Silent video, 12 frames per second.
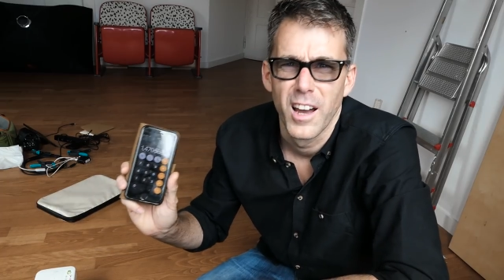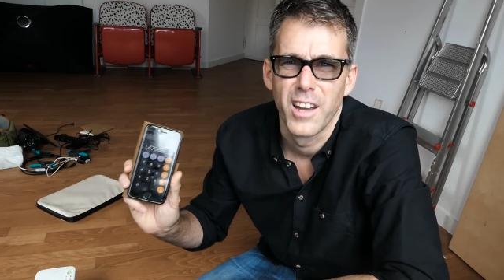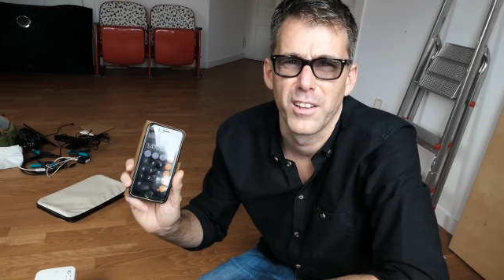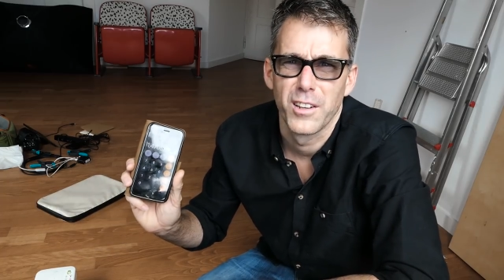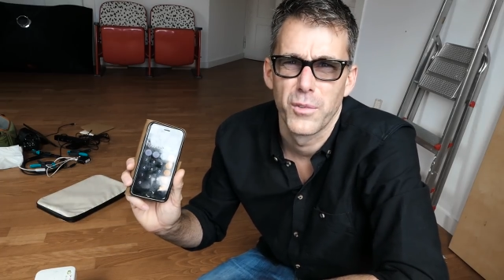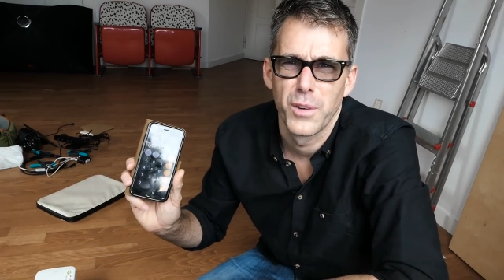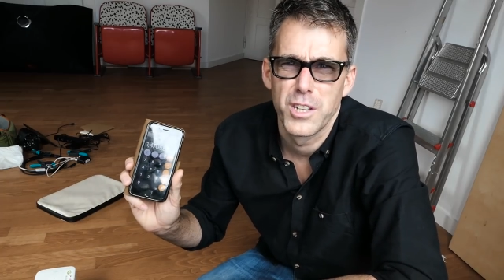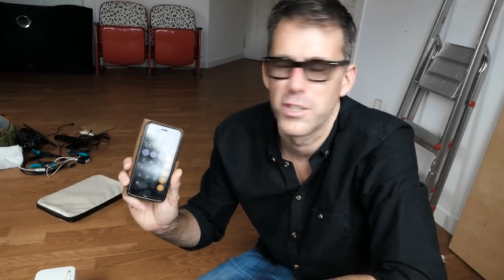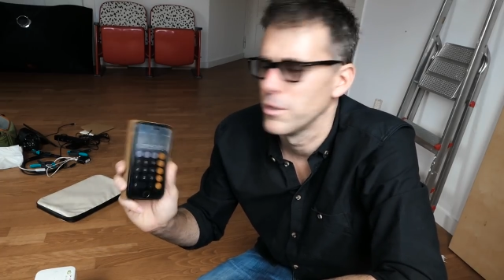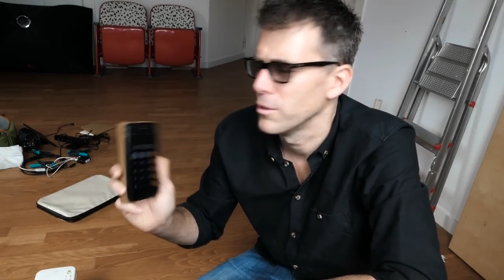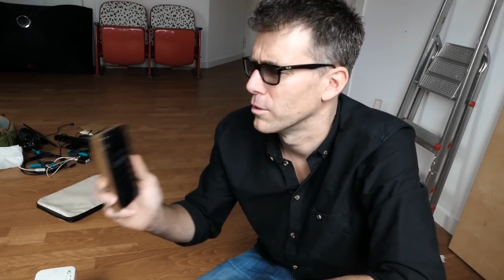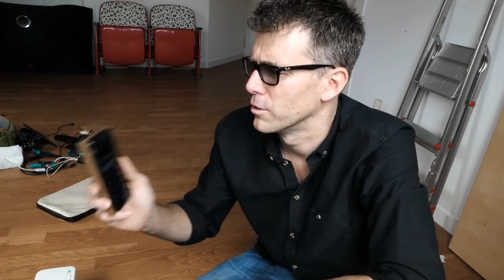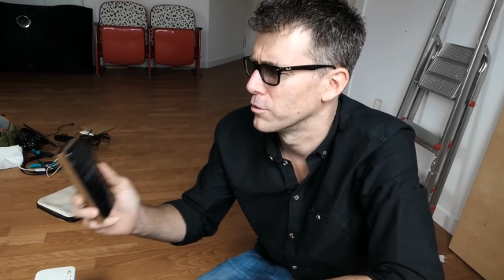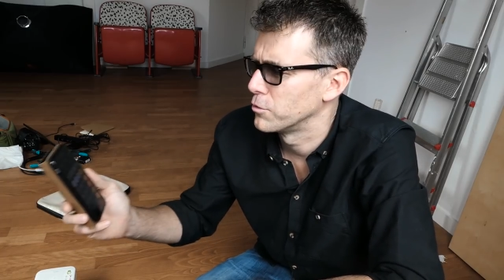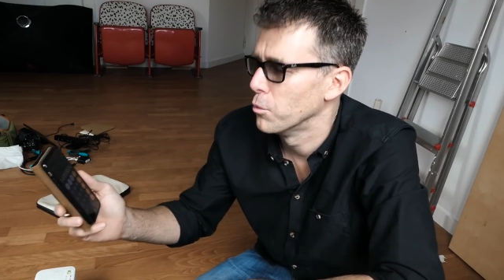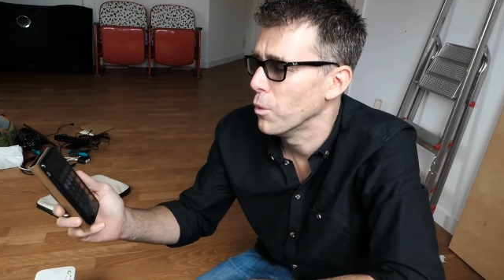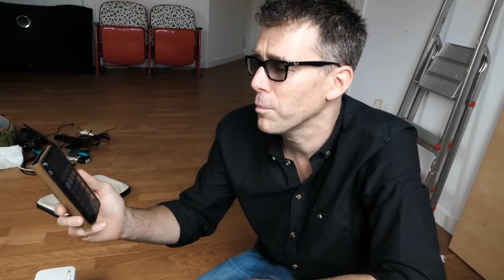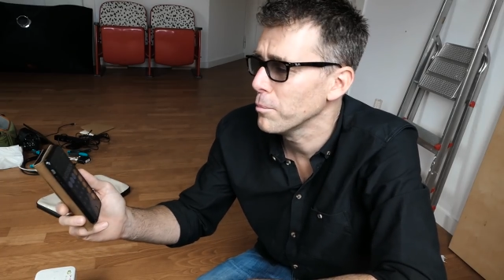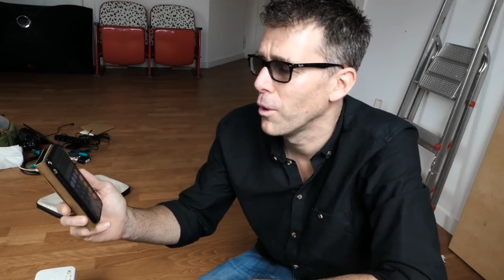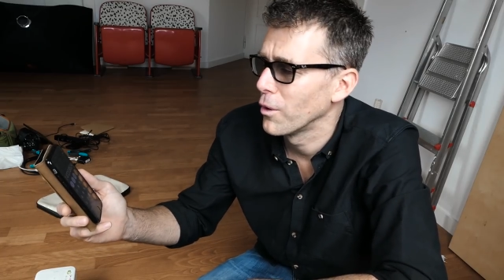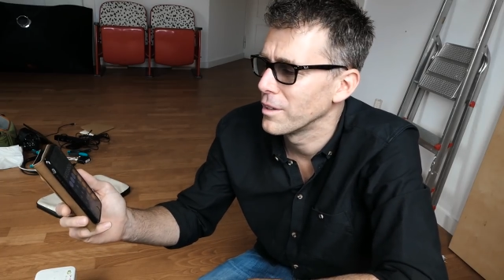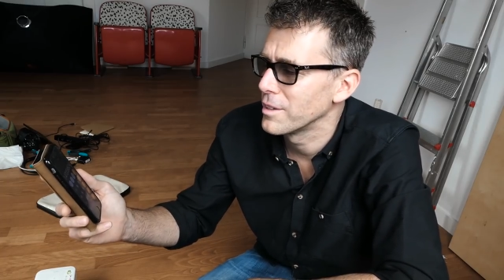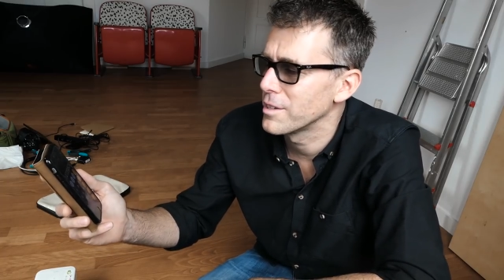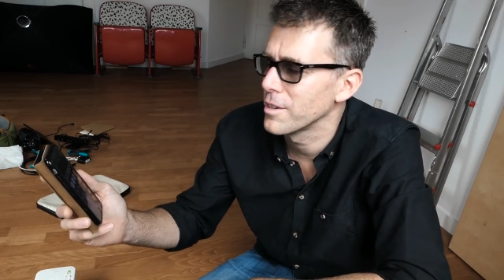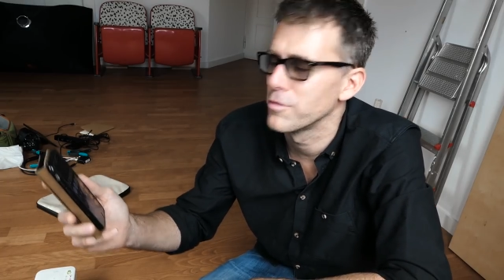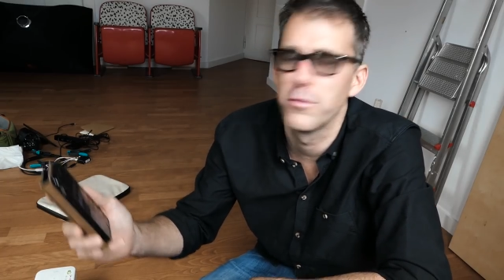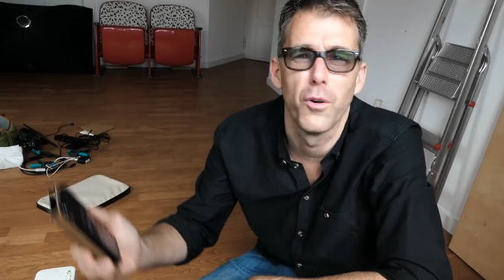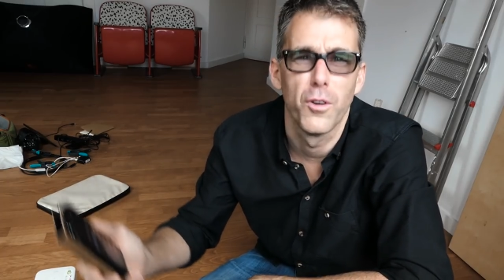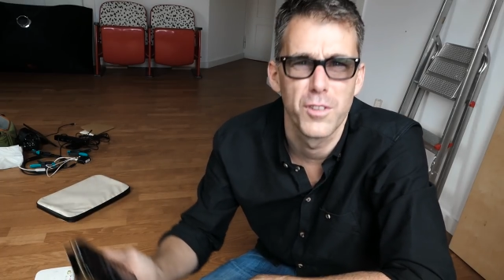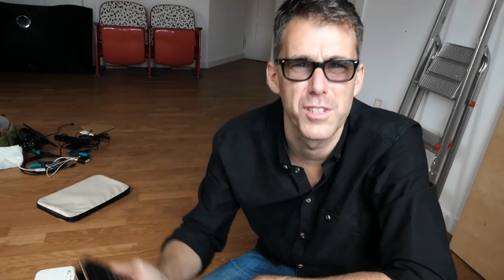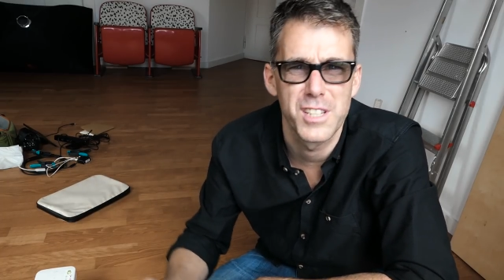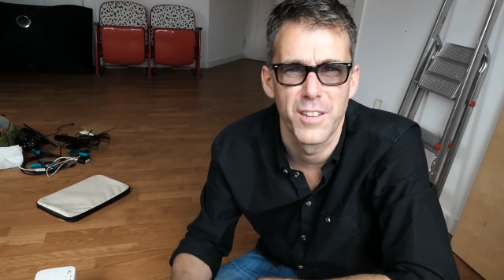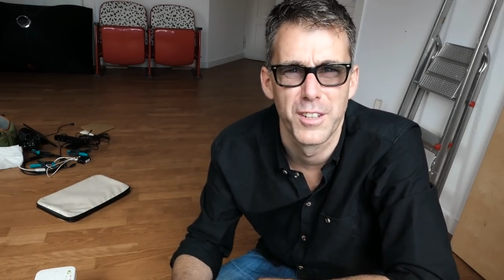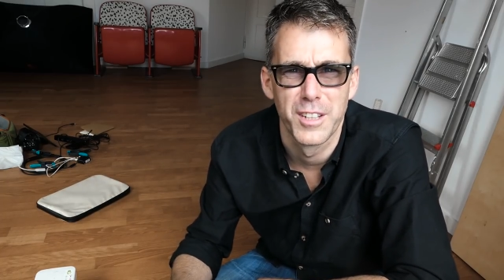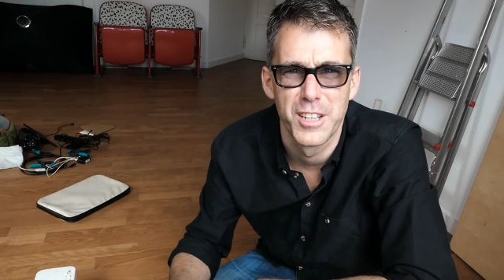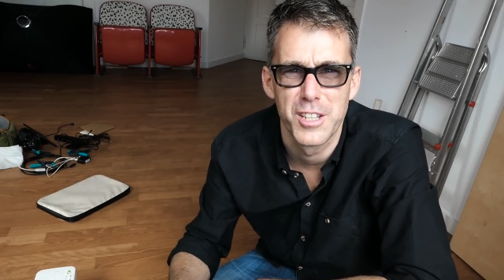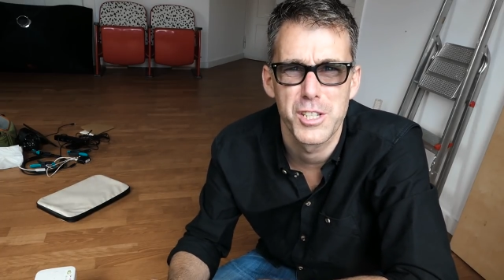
And I get a ratio of 1.47.